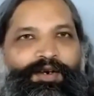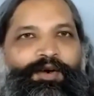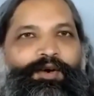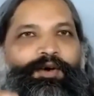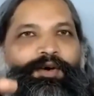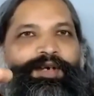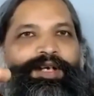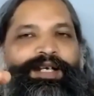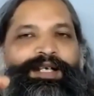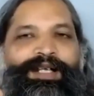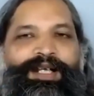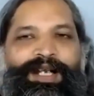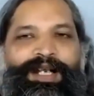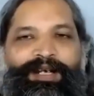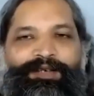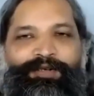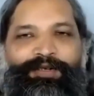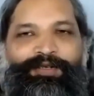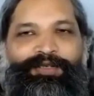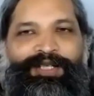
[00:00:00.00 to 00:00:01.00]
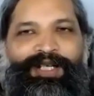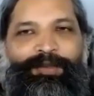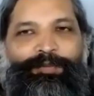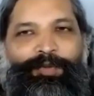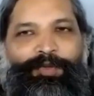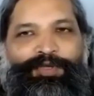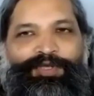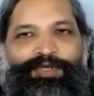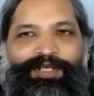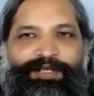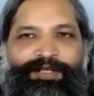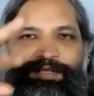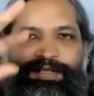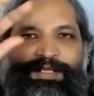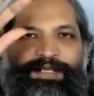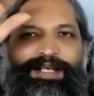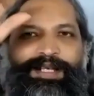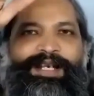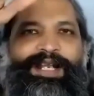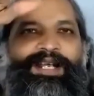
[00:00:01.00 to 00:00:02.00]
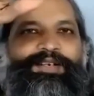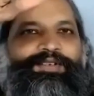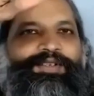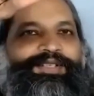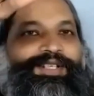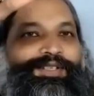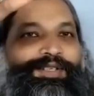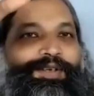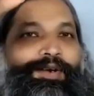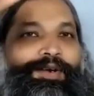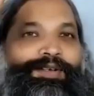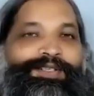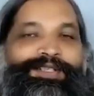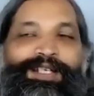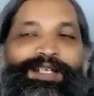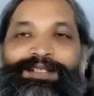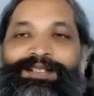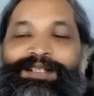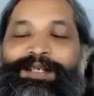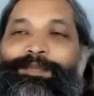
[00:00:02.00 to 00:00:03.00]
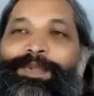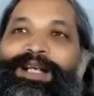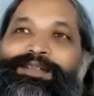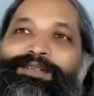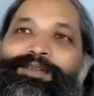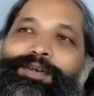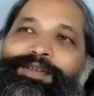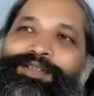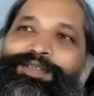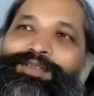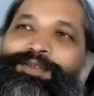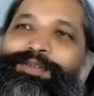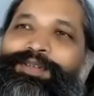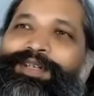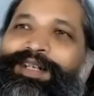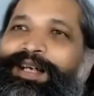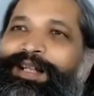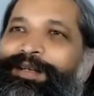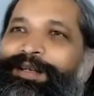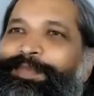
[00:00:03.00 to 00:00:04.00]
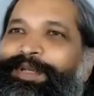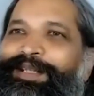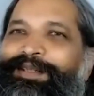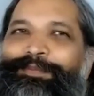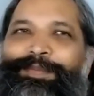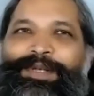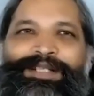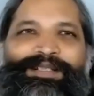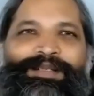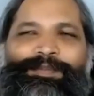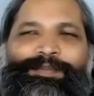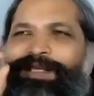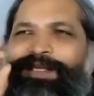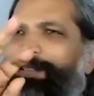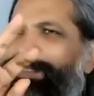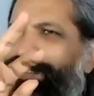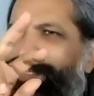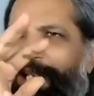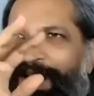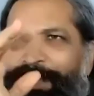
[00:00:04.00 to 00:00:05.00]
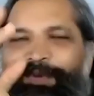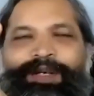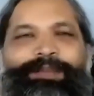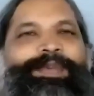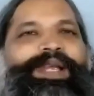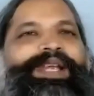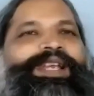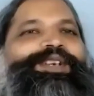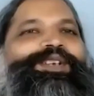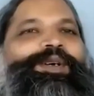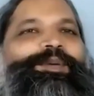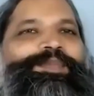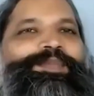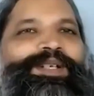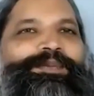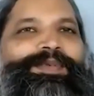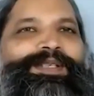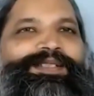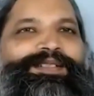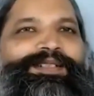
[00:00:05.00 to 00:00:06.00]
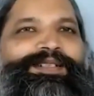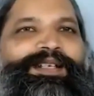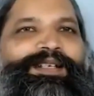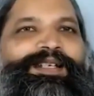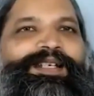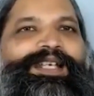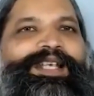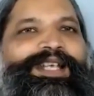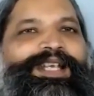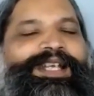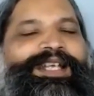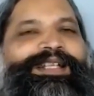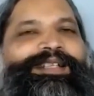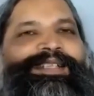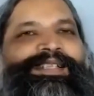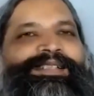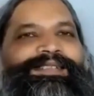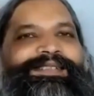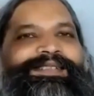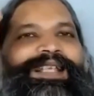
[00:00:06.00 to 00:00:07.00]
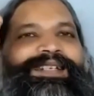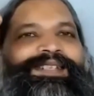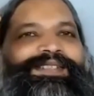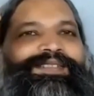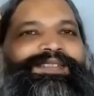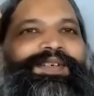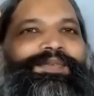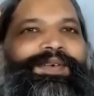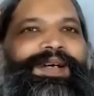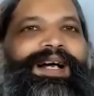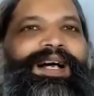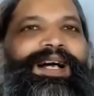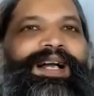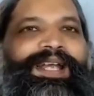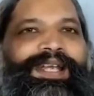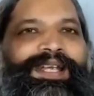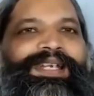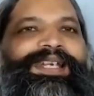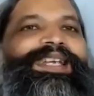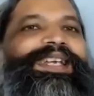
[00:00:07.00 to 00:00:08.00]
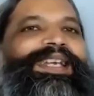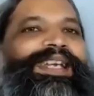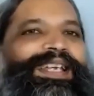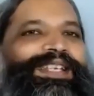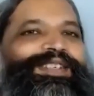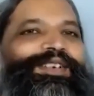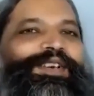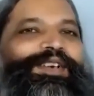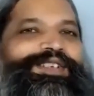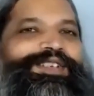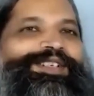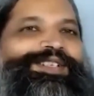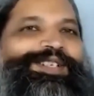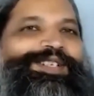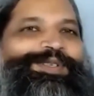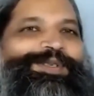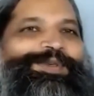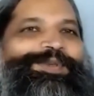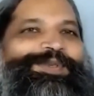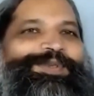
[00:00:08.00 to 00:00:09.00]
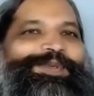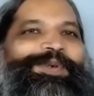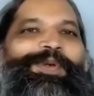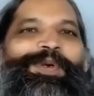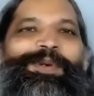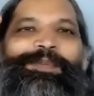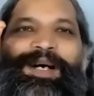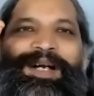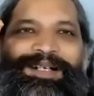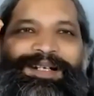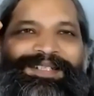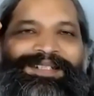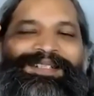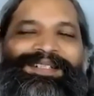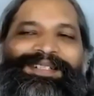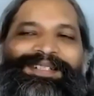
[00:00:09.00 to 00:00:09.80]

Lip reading: Or it can act on the emotions, it can act on the thoughts and say, my thoughts today are a bit pessimistic, I will make it optimistic. This sense of I is not yet the true soul, but